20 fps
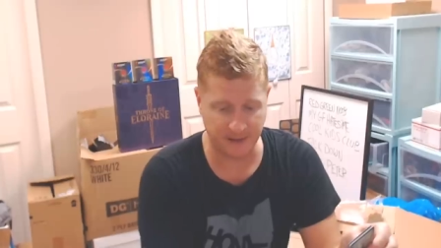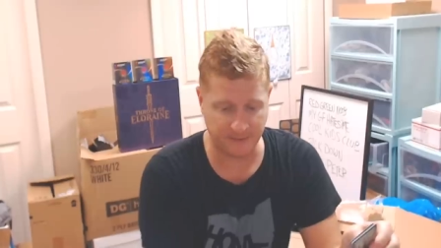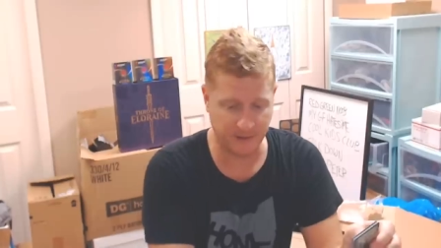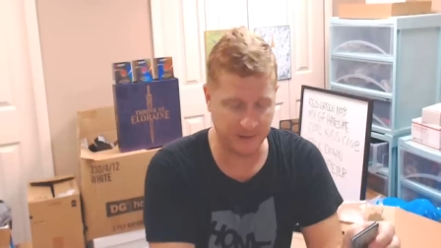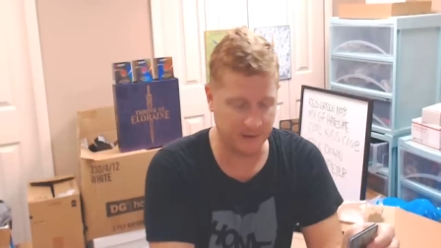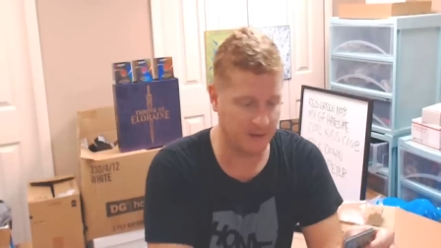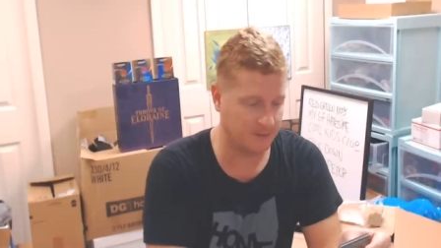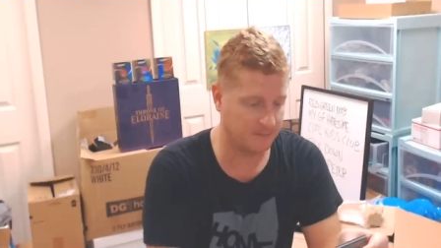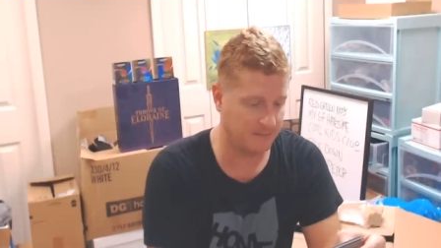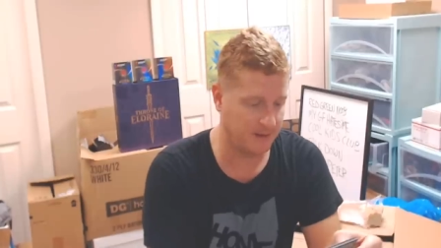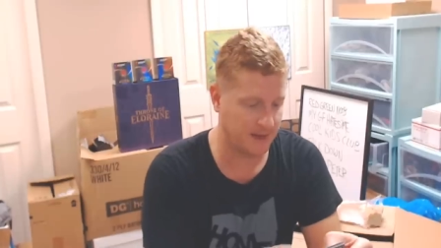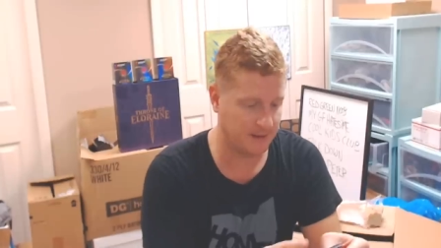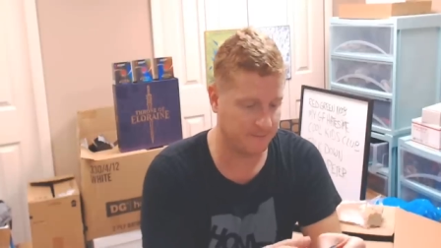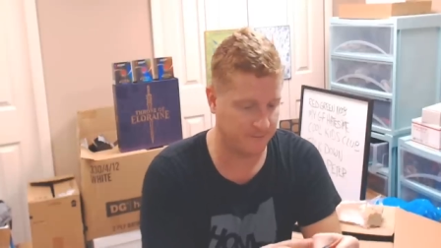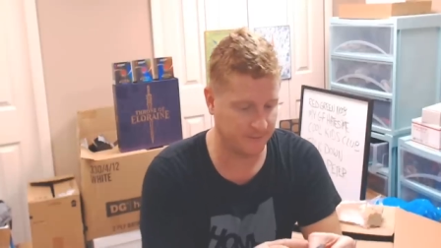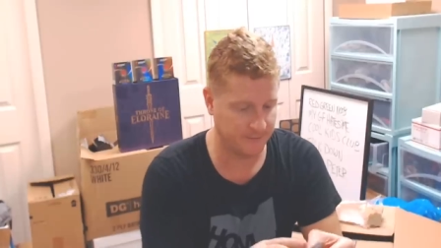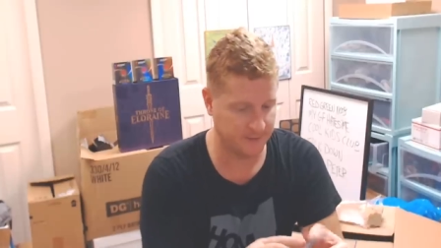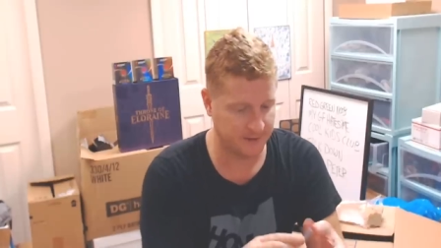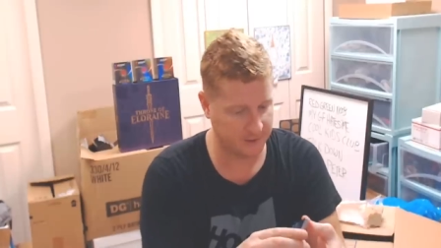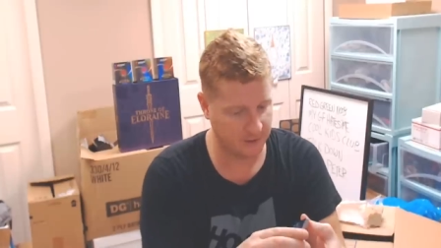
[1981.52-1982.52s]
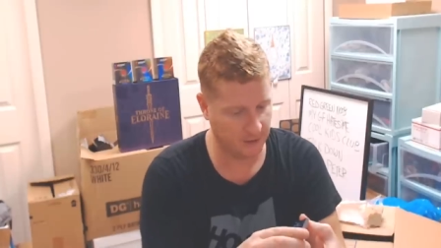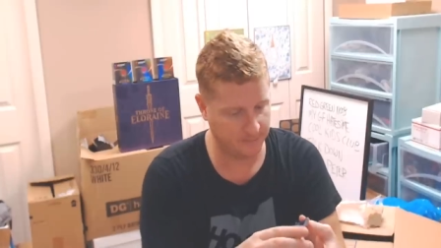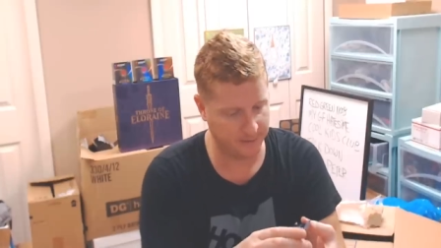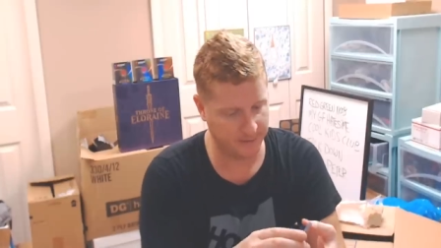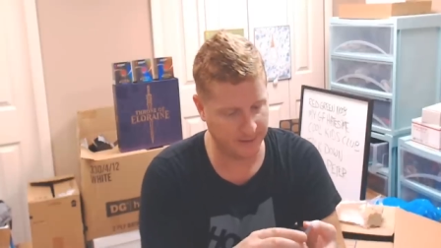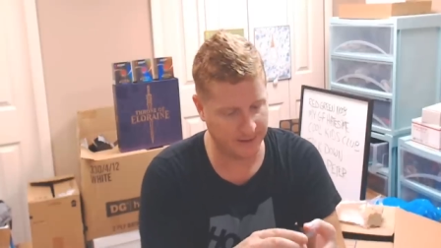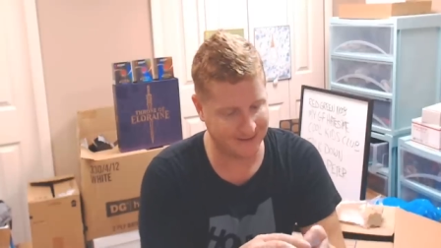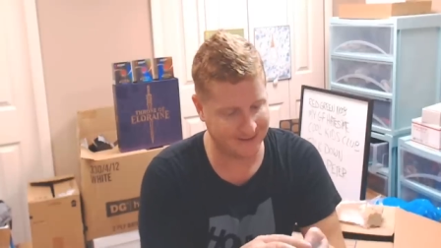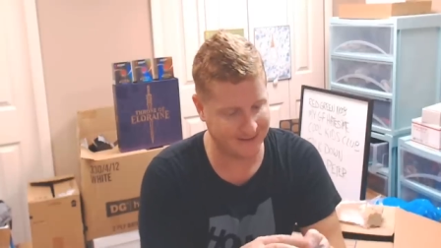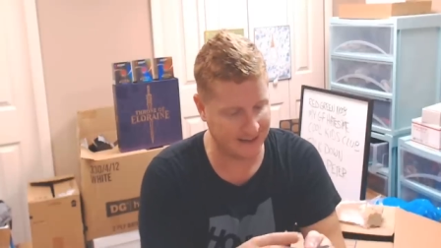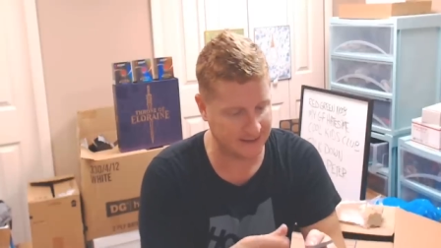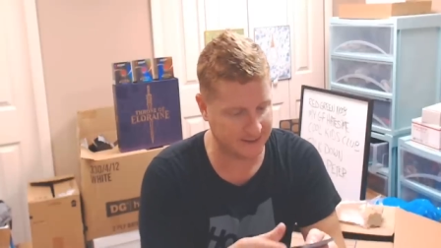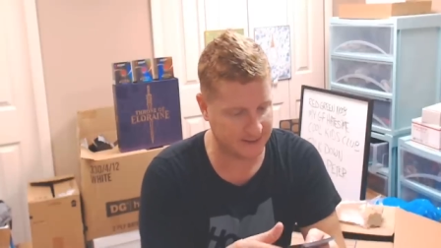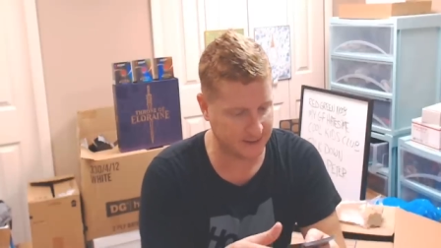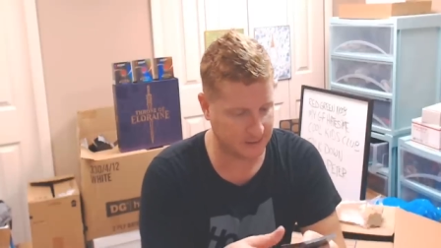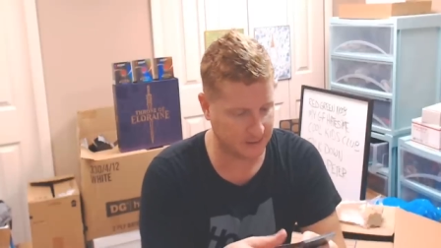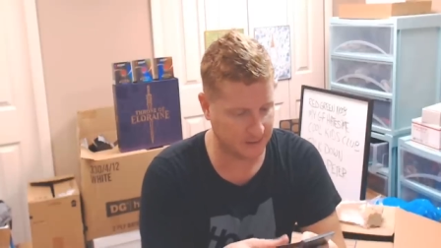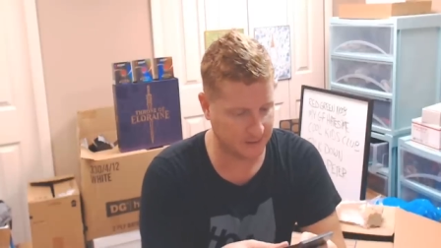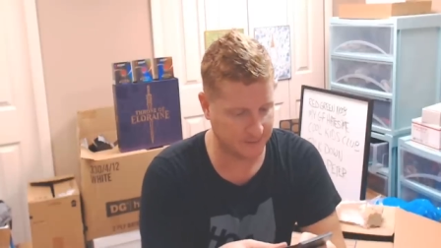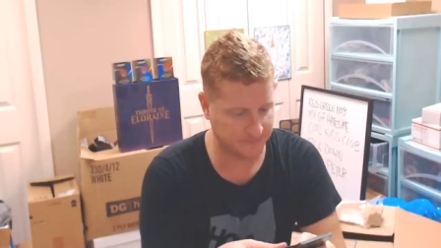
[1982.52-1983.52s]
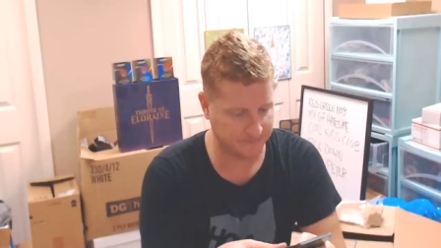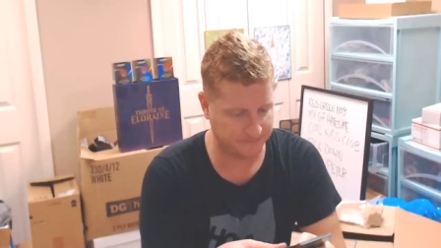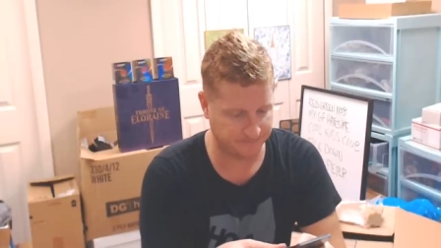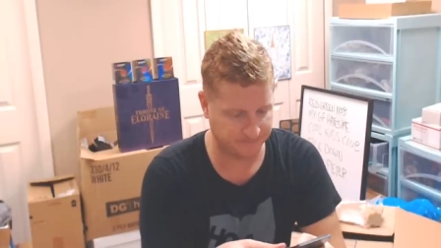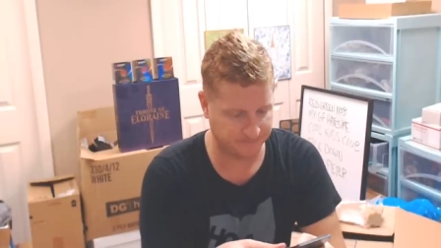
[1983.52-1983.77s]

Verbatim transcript: the young man for this opening. Tentacle,